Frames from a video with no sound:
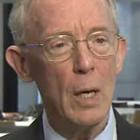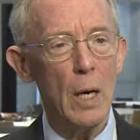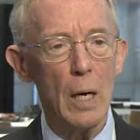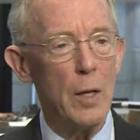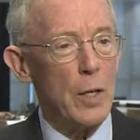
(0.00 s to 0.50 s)

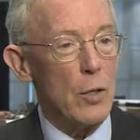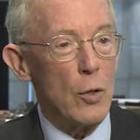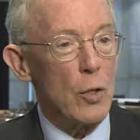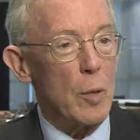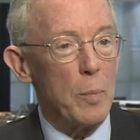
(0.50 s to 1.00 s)
that
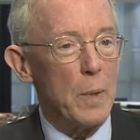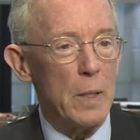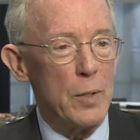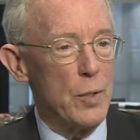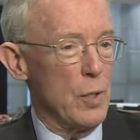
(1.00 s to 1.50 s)
Europe
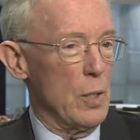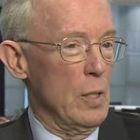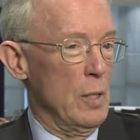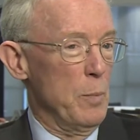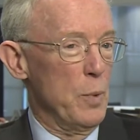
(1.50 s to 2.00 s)
is
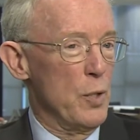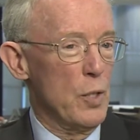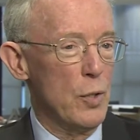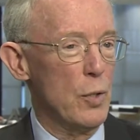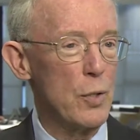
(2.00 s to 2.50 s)
in a position